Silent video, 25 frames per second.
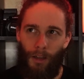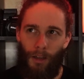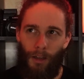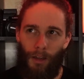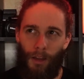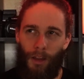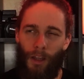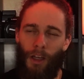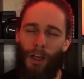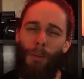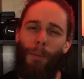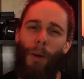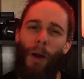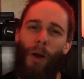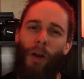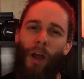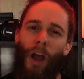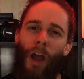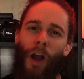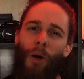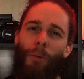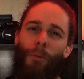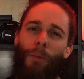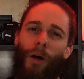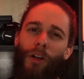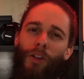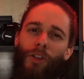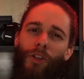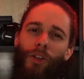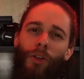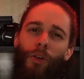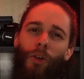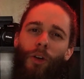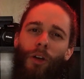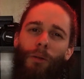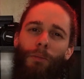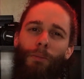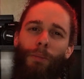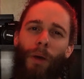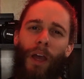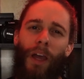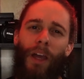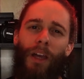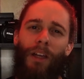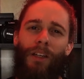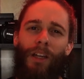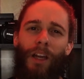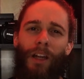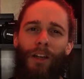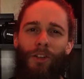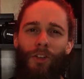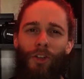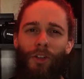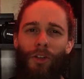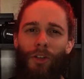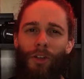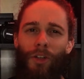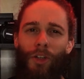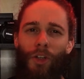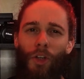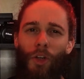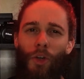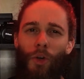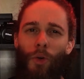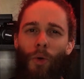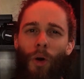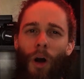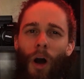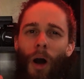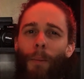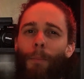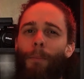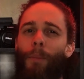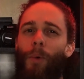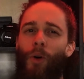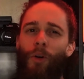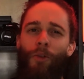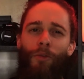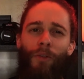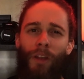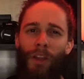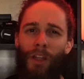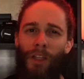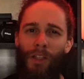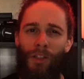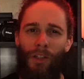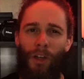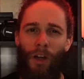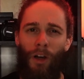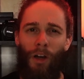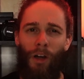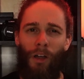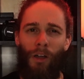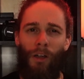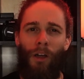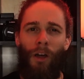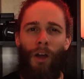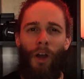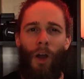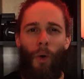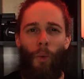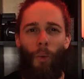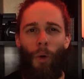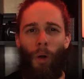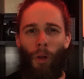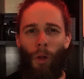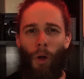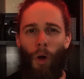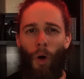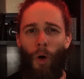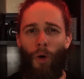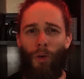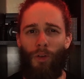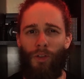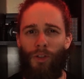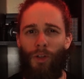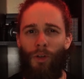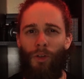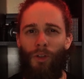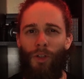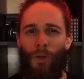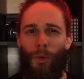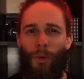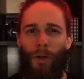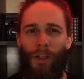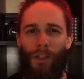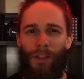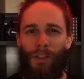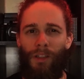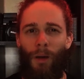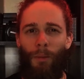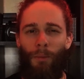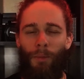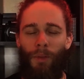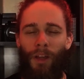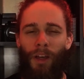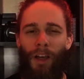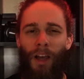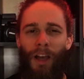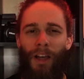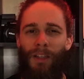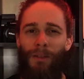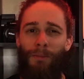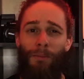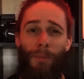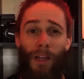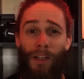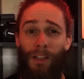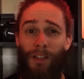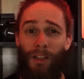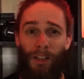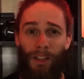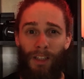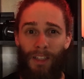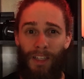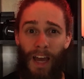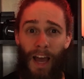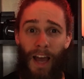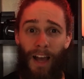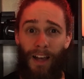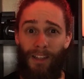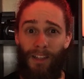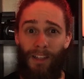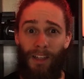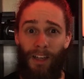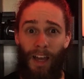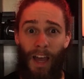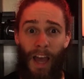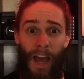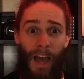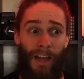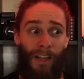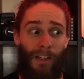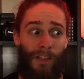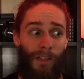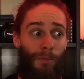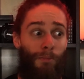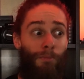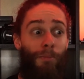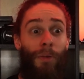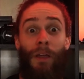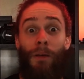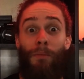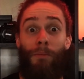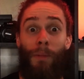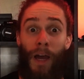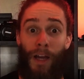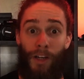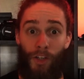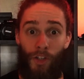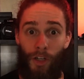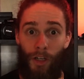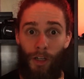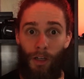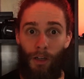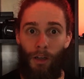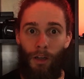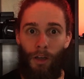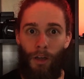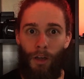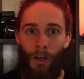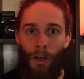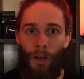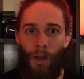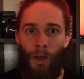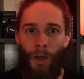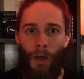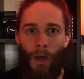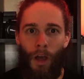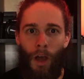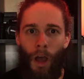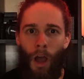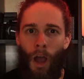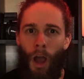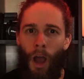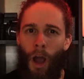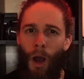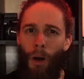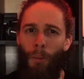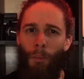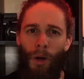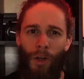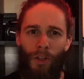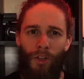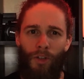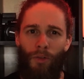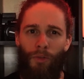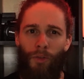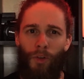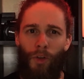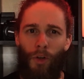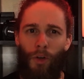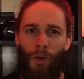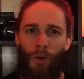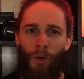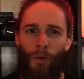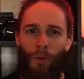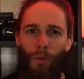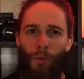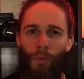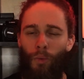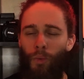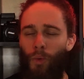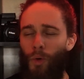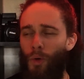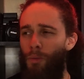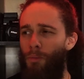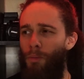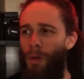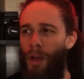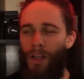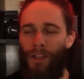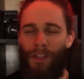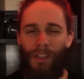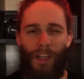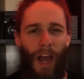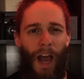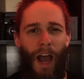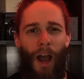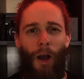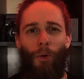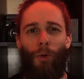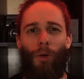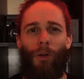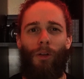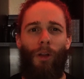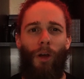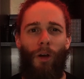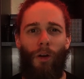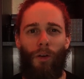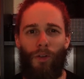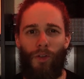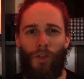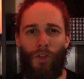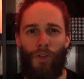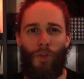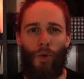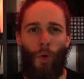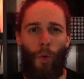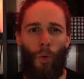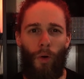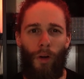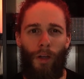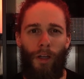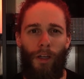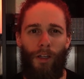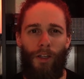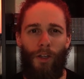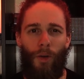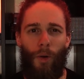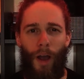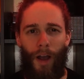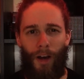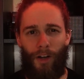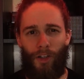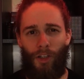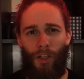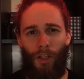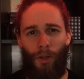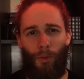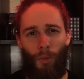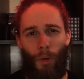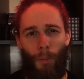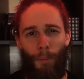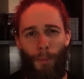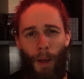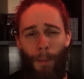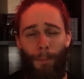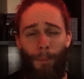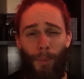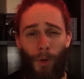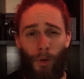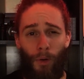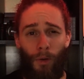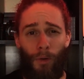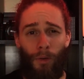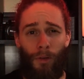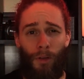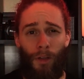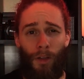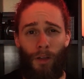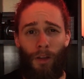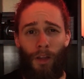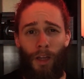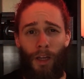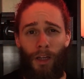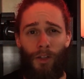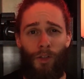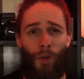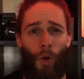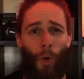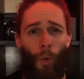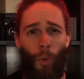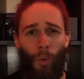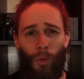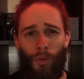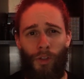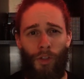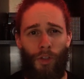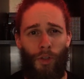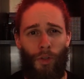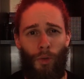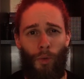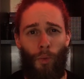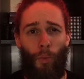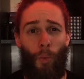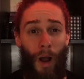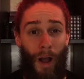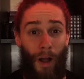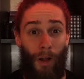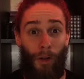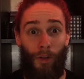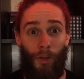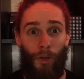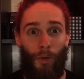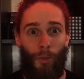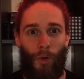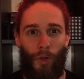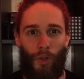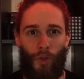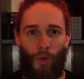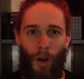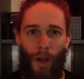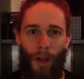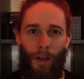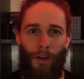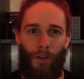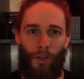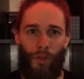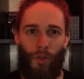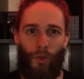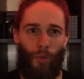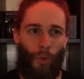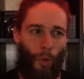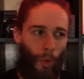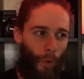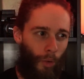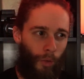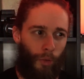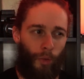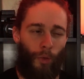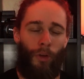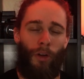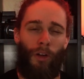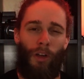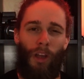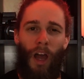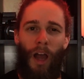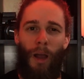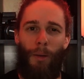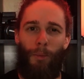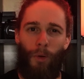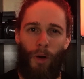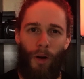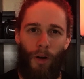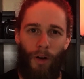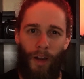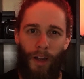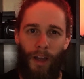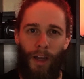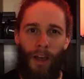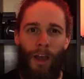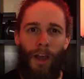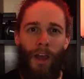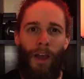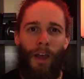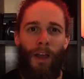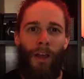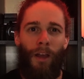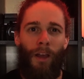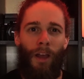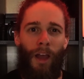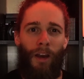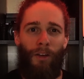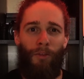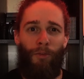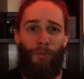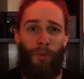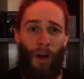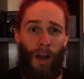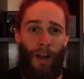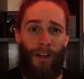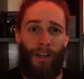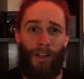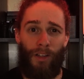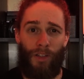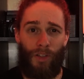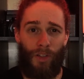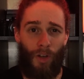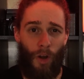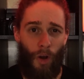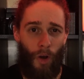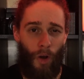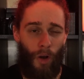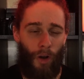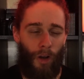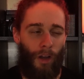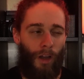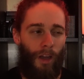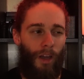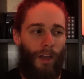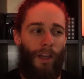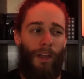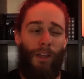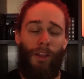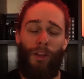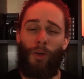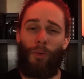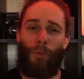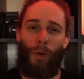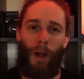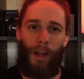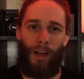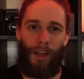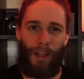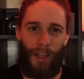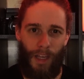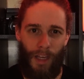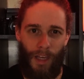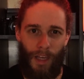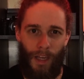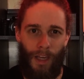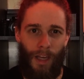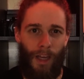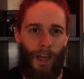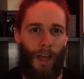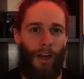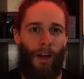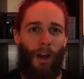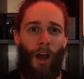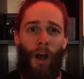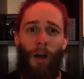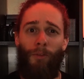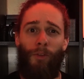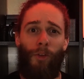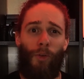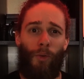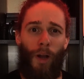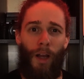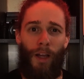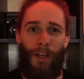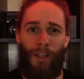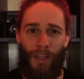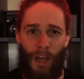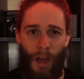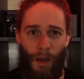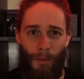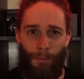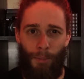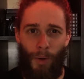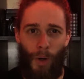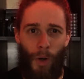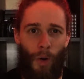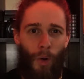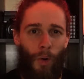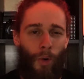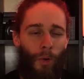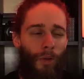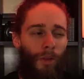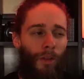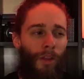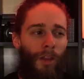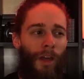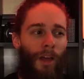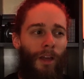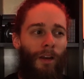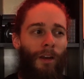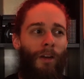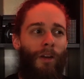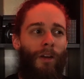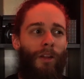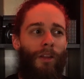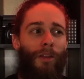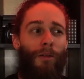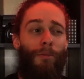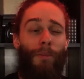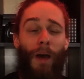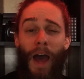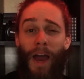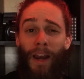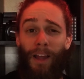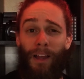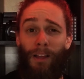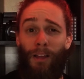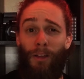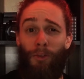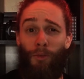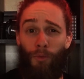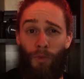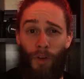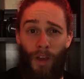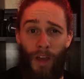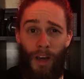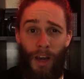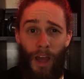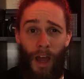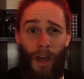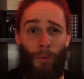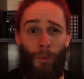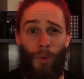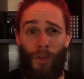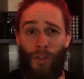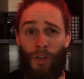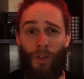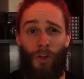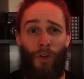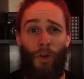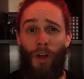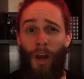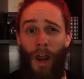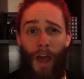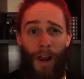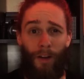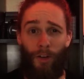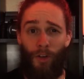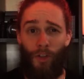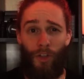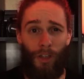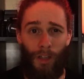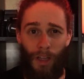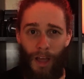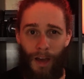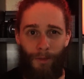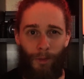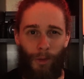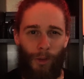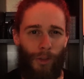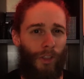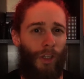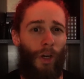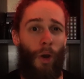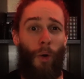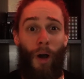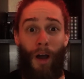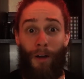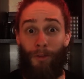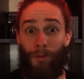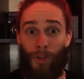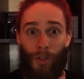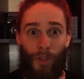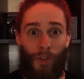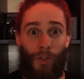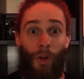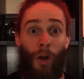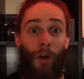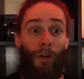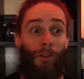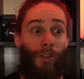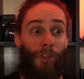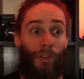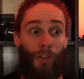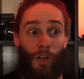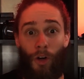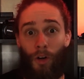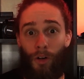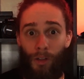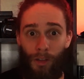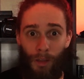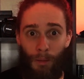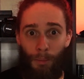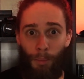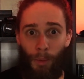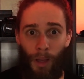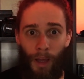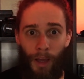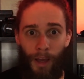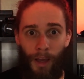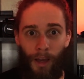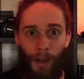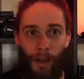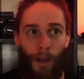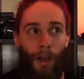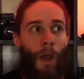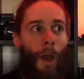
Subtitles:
Think about how much you could pay attention to a movie that's on while also doing something as mentally taxing as beat matching. How much of your roommate's hour-long story do you actually remember that they told you while you were trying to scroll through your library and find a song in the right key and of the right tempo that thematically fit and was a good energy level to go after the song that's currently playing,